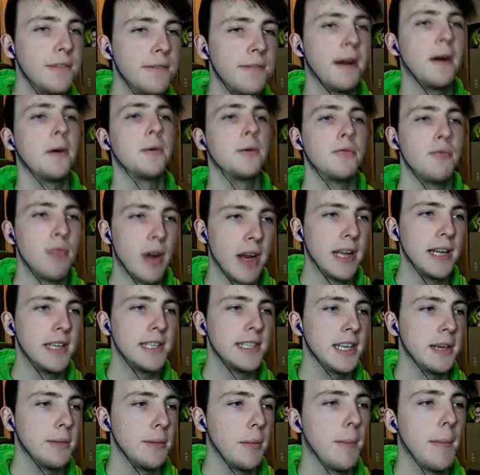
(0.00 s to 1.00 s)
found a
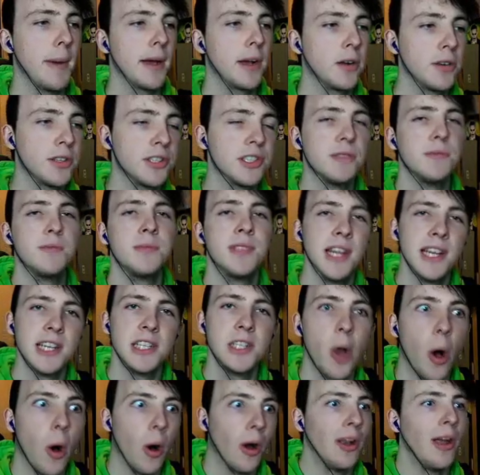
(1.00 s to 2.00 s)
race. I'm in my custom
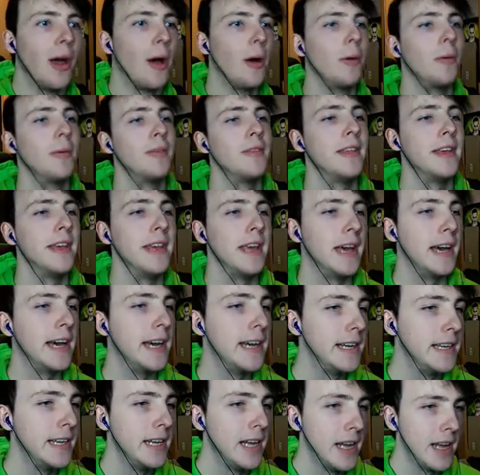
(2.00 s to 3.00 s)
Zentorno, the uh,
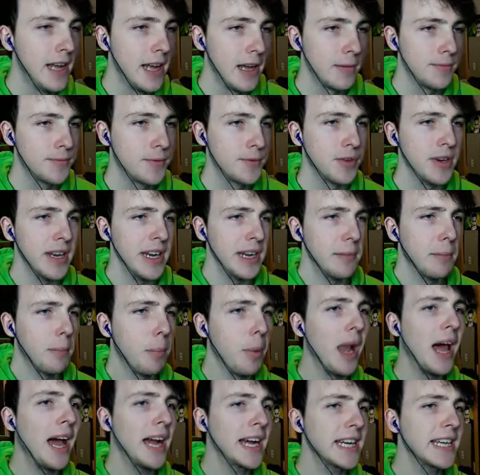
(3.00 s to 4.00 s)
green and
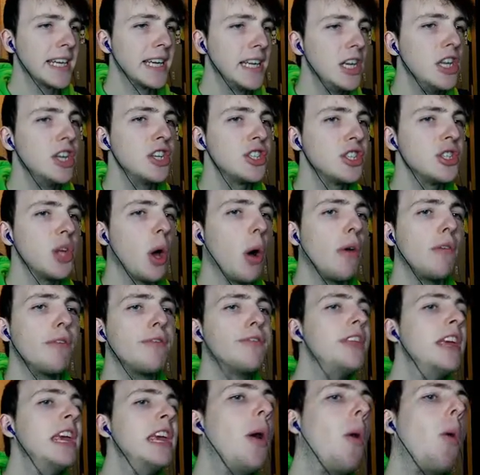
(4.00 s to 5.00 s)
blackness
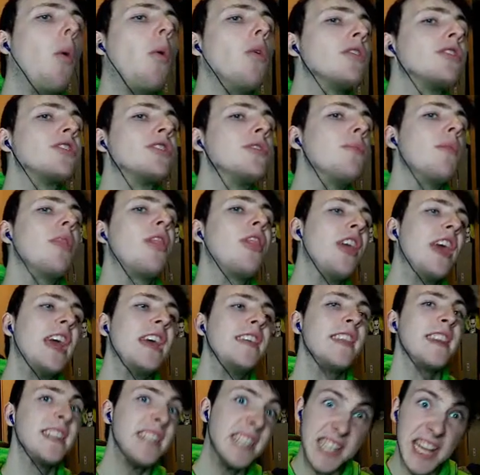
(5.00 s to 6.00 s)
of awesome
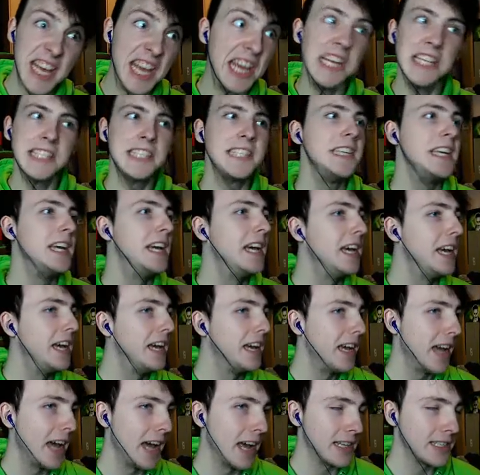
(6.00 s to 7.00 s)
thing that it is.
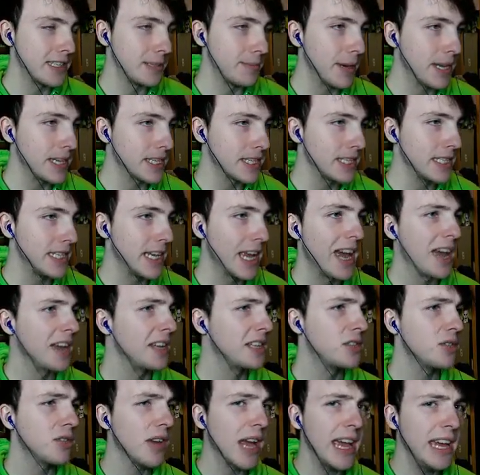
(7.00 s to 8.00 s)
Uh, so basically, yeah,
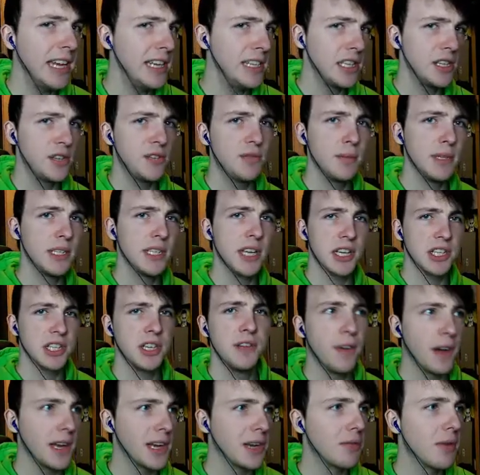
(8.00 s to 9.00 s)
it took ages for me to actually
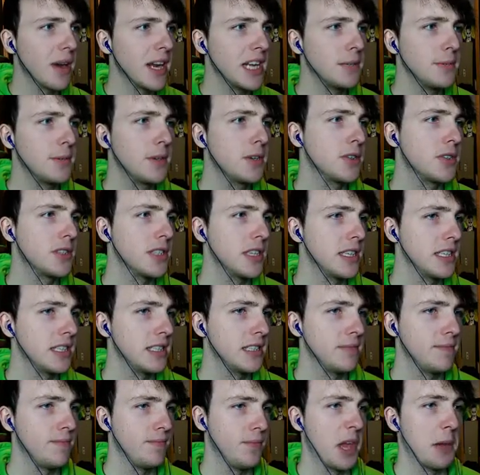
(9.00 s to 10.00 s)
find a race, because it,
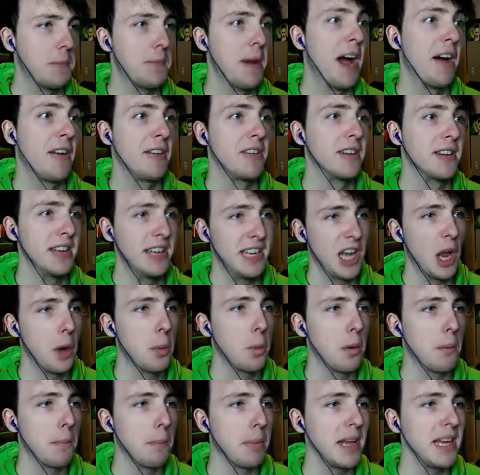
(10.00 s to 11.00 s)
apparently no
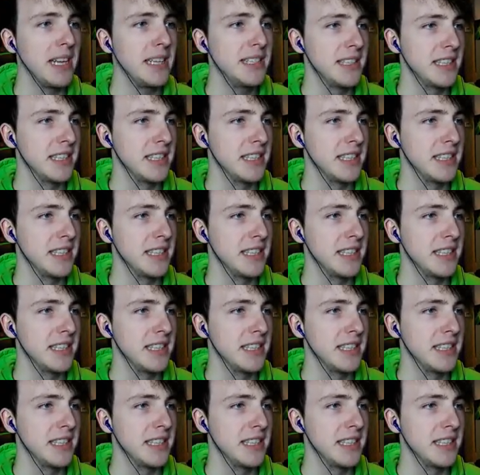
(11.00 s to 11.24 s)
one plays